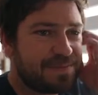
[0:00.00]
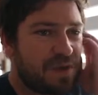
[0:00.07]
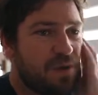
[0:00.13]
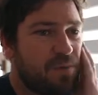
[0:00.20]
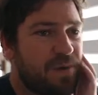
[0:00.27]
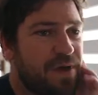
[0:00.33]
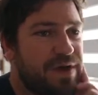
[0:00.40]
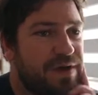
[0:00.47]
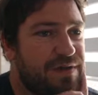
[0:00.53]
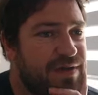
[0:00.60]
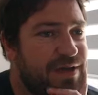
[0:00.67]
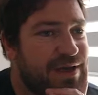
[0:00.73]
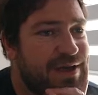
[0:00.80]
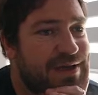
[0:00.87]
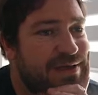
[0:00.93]
where
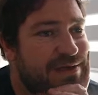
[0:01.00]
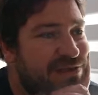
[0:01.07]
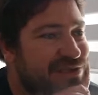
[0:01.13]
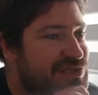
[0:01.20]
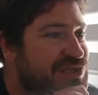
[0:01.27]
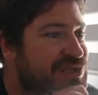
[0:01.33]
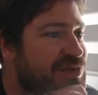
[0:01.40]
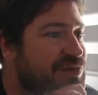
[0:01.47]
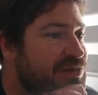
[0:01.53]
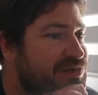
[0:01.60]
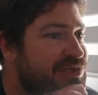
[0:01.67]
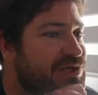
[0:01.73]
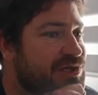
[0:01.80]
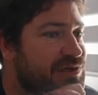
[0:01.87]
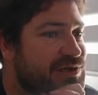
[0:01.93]
the school
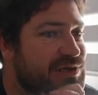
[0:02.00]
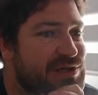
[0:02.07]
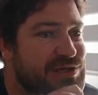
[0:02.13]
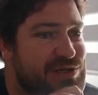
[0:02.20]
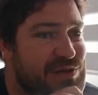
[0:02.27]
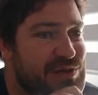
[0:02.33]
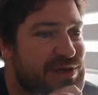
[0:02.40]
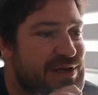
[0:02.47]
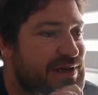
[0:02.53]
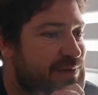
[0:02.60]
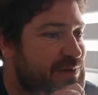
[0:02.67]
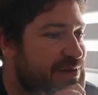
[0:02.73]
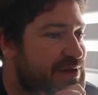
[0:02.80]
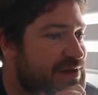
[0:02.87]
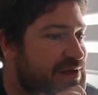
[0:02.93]
children can sort of like,
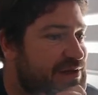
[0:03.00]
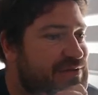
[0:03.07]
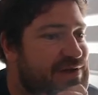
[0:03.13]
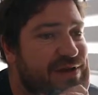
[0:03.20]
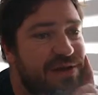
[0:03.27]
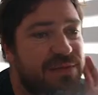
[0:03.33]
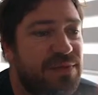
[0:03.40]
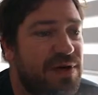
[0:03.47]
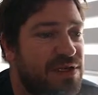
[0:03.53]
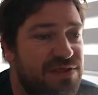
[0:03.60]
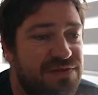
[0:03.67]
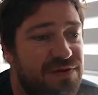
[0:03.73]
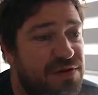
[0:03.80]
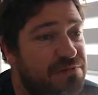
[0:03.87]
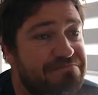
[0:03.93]
when they take the bus
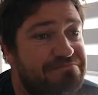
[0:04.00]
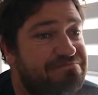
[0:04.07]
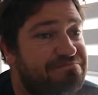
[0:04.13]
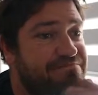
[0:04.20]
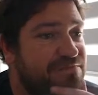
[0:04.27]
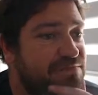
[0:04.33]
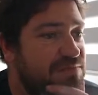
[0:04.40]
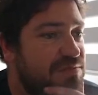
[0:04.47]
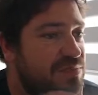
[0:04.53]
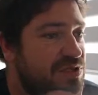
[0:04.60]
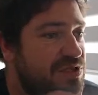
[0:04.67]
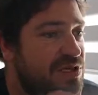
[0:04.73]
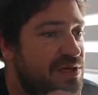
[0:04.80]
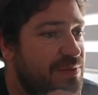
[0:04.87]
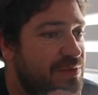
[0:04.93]
from
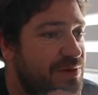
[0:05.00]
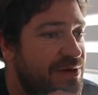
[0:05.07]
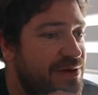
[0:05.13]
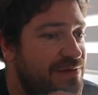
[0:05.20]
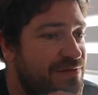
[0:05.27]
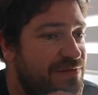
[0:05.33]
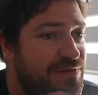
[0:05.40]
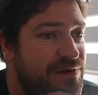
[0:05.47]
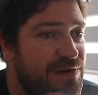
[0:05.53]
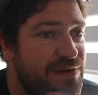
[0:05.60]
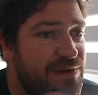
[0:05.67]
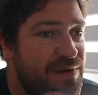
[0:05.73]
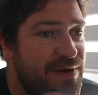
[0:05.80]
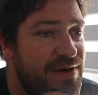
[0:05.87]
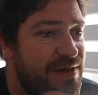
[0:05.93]
somewhere far
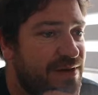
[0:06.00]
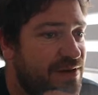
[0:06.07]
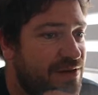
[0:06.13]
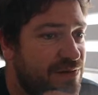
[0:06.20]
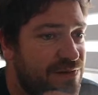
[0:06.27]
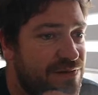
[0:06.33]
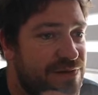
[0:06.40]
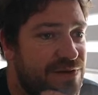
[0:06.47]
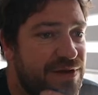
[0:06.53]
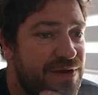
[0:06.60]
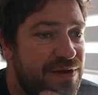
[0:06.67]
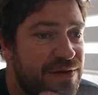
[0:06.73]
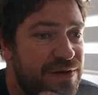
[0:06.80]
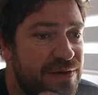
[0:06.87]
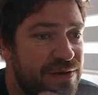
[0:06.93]
away, they get off
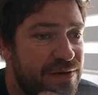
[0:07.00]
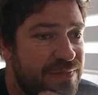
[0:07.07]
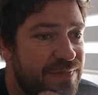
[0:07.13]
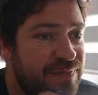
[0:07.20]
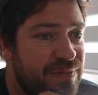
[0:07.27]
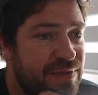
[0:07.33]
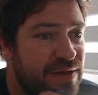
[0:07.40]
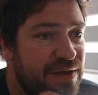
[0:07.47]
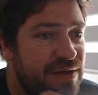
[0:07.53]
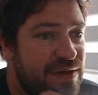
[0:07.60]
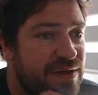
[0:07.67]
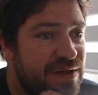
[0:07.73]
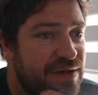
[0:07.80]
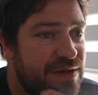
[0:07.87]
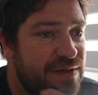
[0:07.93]
there.
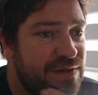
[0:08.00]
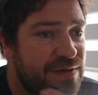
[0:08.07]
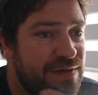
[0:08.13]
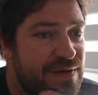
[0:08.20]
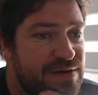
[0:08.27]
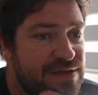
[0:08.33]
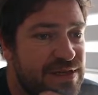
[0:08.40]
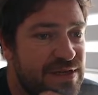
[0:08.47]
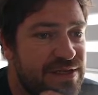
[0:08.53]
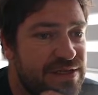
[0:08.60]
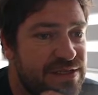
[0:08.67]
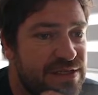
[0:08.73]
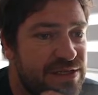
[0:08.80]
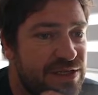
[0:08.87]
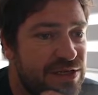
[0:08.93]
And then there's like
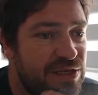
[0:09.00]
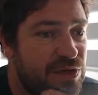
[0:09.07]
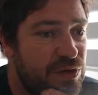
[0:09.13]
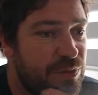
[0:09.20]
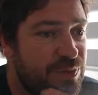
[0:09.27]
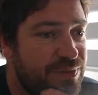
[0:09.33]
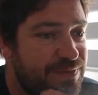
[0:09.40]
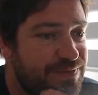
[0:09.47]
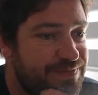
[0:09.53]
this little loop.